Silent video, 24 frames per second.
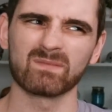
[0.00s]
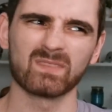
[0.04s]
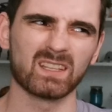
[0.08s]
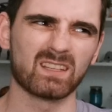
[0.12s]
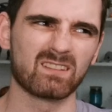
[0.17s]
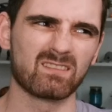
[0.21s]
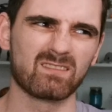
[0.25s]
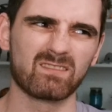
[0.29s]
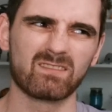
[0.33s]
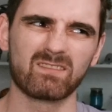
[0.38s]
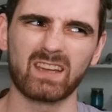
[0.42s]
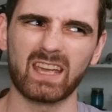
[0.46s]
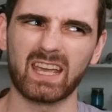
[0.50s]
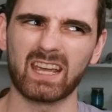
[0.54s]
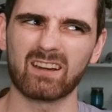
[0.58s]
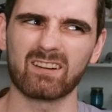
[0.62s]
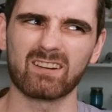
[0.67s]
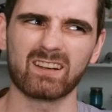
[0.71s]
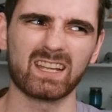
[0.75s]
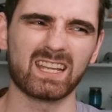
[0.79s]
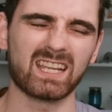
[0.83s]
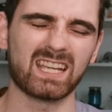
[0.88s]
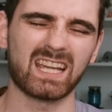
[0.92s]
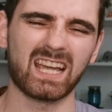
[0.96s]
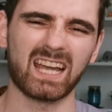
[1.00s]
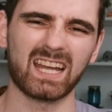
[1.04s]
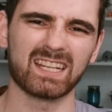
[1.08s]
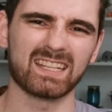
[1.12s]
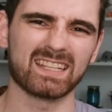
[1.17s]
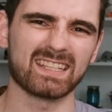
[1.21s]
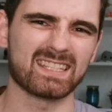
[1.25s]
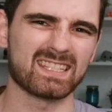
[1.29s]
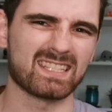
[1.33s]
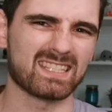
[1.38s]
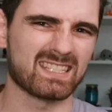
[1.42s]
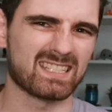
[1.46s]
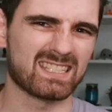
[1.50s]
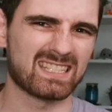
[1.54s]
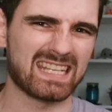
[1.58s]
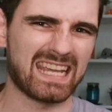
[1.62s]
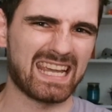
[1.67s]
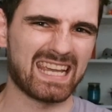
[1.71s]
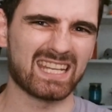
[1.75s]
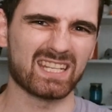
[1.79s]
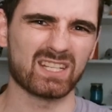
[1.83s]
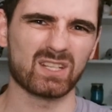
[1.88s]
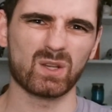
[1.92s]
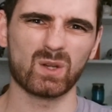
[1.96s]
very kind of
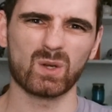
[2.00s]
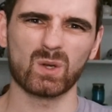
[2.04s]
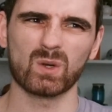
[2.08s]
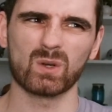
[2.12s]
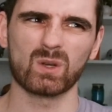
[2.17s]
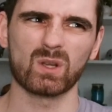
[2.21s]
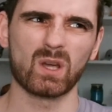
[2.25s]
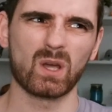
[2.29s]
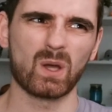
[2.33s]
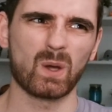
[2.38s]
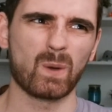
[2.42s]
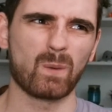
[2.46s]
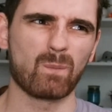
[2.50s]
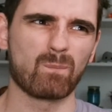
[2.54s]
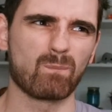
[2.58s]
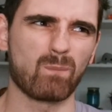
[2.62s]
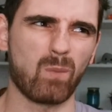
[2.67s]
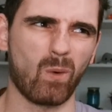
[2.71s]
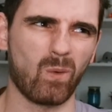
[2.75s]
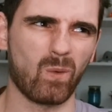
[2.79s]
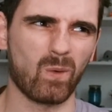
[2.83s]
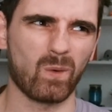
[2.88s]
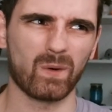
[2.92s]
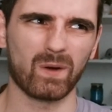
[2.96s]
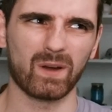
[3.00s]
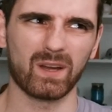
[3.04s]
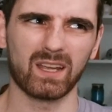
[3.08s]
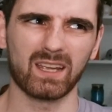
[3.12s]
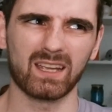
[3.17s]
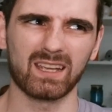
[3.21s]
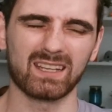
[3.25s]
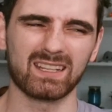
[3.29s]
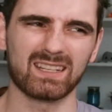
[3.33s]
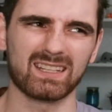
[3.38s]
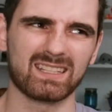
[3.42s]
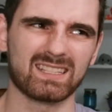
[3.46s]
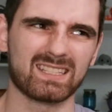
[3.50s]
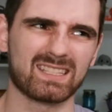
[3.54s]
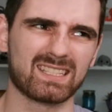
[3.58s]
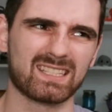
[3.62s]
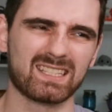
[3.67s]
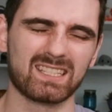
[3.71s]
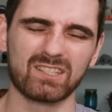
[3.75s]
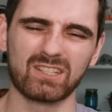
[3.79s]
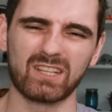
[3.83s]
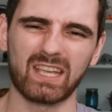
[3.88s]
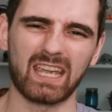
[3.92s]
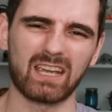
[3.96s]
standard, boring.
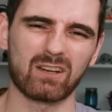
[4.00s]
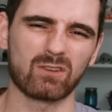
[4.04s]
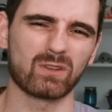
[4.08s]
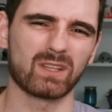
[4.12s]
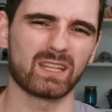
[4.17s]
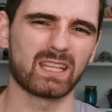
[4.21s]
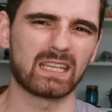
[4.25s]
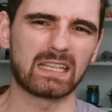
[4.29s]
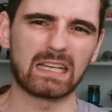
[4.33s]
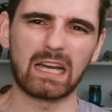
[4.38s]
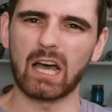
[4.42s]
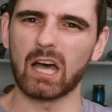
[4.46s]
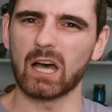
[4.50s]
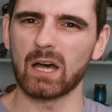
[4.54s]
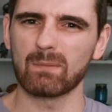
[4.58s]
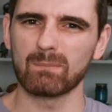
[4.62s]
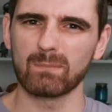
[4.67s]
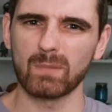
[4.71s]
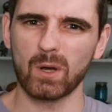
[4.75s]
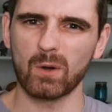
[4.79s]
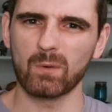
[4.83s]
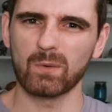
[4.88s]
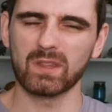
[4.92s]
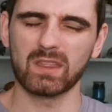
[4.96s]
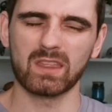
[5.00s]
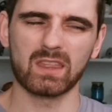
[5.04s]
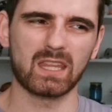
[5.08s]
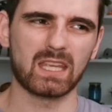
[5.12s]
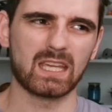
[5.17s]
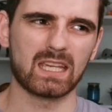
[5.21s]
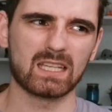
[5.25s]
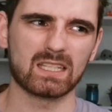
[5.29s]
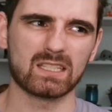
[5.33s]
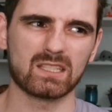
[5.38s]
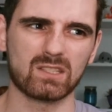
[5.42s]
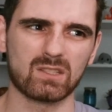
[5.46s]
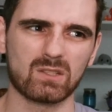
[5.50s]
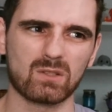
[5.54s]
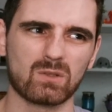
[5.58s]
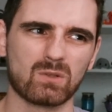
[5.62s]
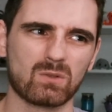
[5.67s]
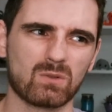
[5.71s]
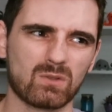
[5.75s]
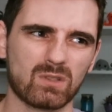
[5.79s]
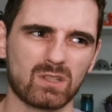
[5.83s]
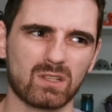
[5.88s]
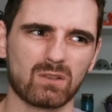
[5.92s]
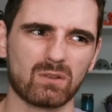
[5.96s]
You can't really combo with things
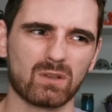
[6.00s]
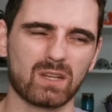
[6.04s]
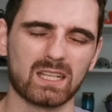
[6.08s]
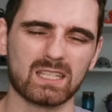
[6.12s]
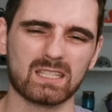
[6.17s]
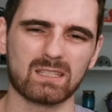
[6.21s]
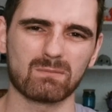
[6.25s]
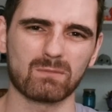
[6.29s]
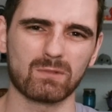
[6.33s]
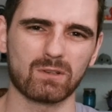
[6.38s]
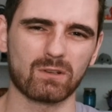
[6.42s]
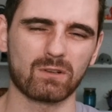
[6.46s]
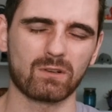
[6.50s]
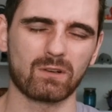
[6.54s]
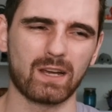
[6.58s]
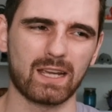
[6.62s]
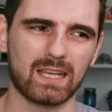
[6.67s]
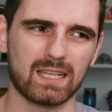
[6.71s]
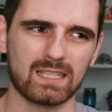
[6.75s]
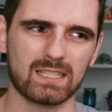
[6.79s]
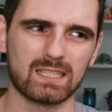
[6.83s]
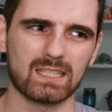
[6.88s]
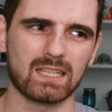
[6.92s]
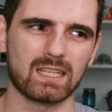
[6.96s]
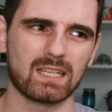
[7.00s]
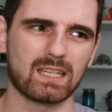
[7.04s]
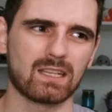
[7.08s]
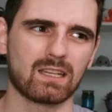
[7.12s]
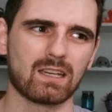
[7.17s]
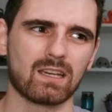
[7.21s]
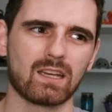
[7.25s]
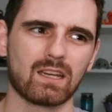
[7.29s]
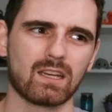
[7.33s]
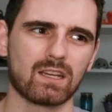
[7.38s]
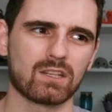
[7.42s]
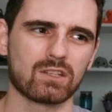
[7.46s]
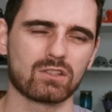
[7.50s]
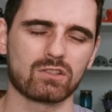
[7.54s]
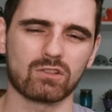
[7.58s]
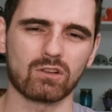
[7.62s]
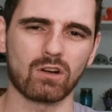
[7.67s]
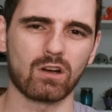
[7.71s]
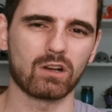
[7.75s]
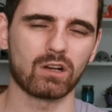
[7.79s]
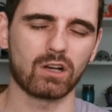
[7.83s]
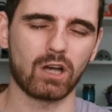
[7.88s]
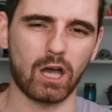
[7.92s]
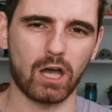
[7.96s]
to, get some crazy
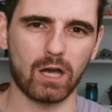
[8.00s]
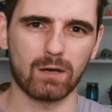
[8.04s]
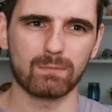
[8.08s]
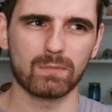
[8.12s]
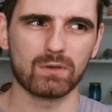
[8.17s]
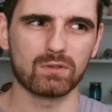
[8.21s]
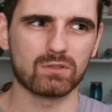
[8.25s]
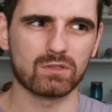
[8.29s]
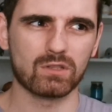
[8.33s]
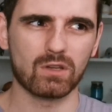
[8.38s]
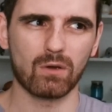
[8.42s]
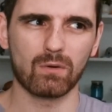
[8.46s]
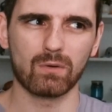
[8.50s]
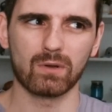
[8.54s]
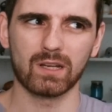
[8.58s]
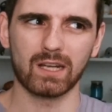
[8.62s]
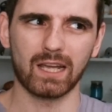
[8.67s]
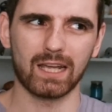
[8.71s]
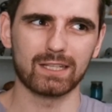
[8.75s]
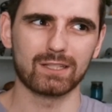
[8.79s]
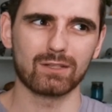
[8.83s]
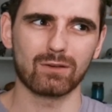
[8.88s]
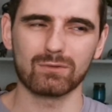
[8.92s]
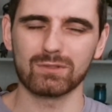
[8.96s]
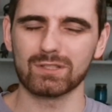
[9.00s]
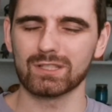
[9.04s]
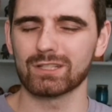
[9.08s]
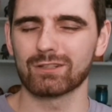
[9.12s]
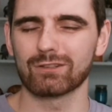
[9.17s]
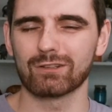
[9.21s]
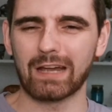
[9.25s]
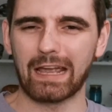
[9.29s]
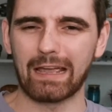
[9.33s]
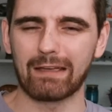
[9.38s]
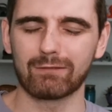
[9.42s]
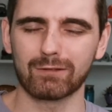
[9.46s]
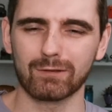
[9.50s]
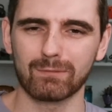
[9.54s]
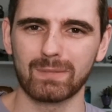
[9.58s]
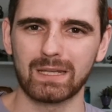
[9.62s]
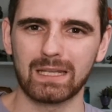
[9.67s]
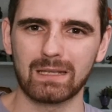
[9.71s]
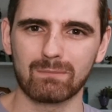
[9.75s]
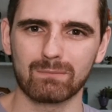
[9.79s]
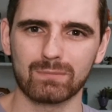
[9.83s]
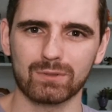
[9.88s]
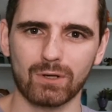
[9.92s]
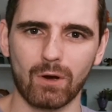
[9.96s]
strong combos going. I don't see her ever
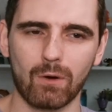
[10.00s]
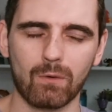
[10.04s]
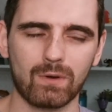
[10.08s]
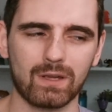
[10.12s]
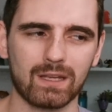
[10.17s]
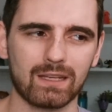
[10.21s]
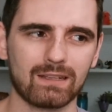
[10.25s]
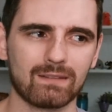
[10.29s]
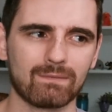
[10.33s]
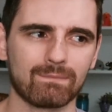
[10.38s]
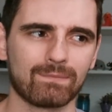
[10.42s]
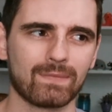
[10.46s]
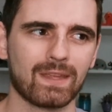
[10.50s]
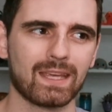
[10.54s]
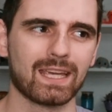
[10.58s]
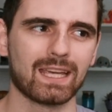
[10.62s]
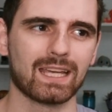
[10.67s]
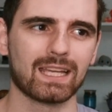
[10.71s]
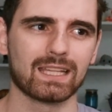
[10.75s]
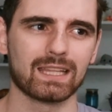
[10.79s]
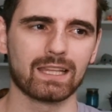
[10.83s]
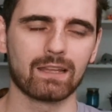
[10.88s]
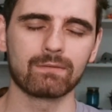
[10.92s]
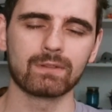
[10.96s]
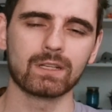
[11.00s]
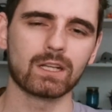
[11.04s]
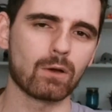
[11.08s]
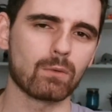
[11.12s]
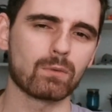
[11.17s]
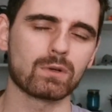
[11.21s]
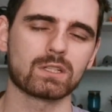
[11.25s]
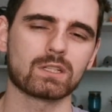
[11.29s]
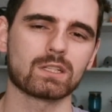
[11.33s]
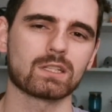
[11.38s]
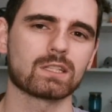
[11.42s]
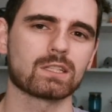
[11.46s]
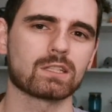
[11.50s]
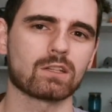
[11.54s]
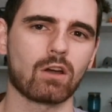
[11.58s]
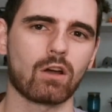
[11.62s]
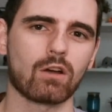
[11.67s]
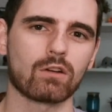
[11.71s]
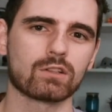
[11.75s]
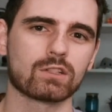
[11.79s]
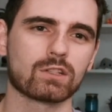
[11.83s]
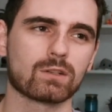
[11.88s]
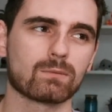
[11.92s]
being broken. Let me know which of these cards you're